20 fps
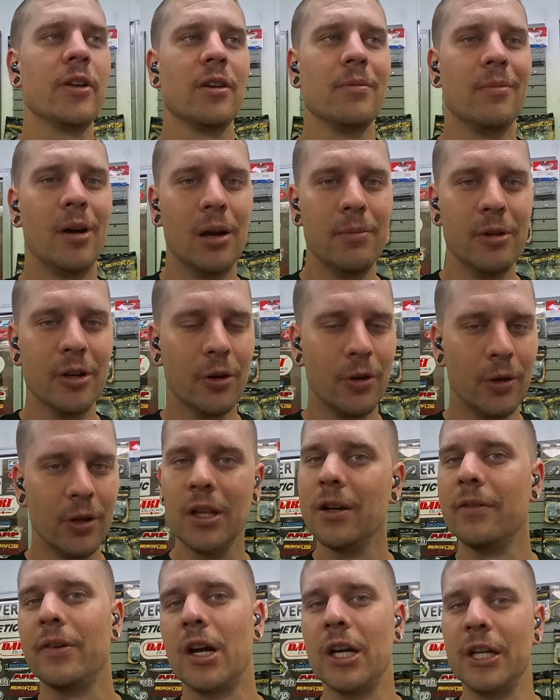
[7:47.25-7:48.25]
At the moment,
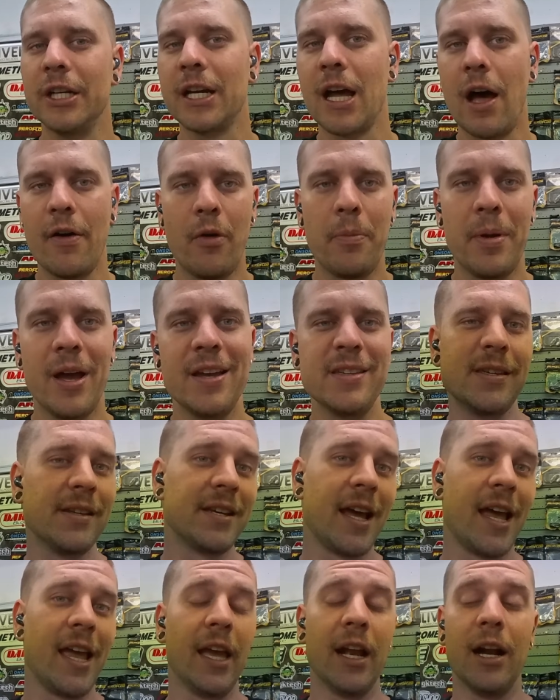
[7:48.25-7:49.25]
all of our undercover bays are
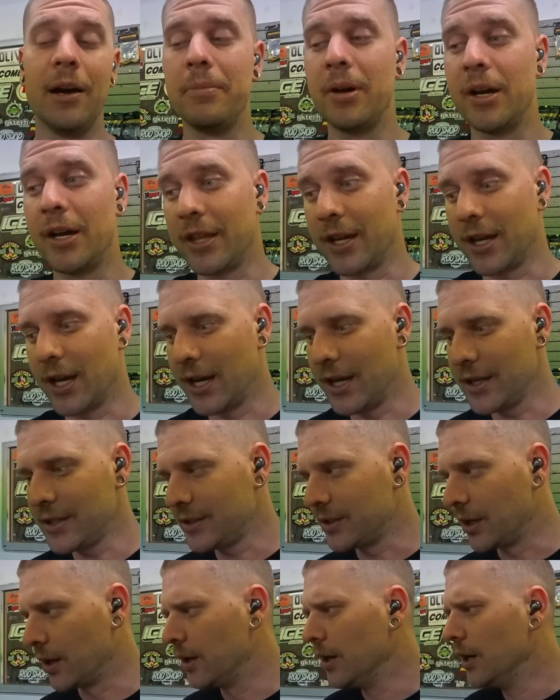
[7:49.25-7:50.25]
taken up by other cars.
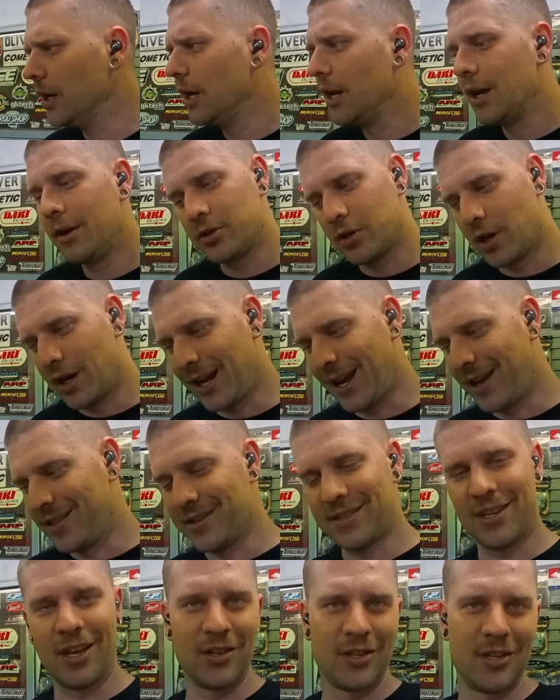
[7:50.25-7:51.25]
So I'm trying to get
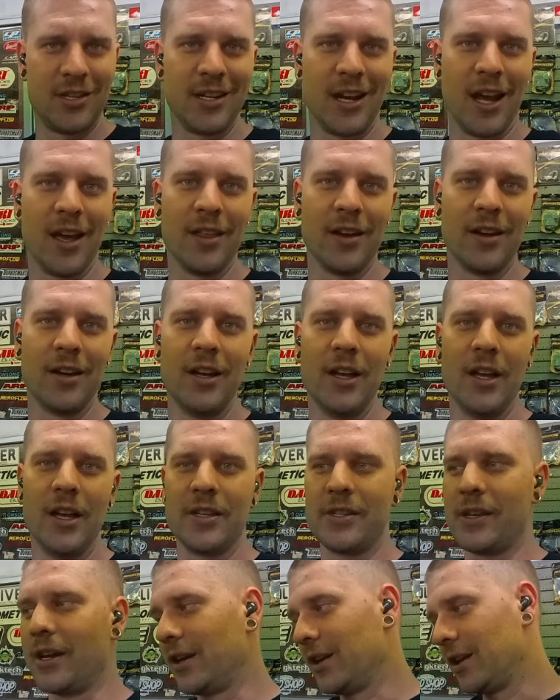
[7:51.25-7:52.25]
this engine together
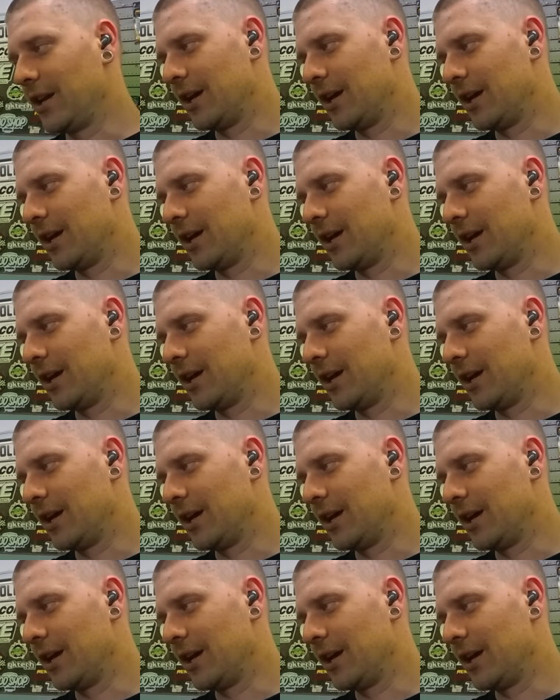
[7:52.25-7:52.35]
so I can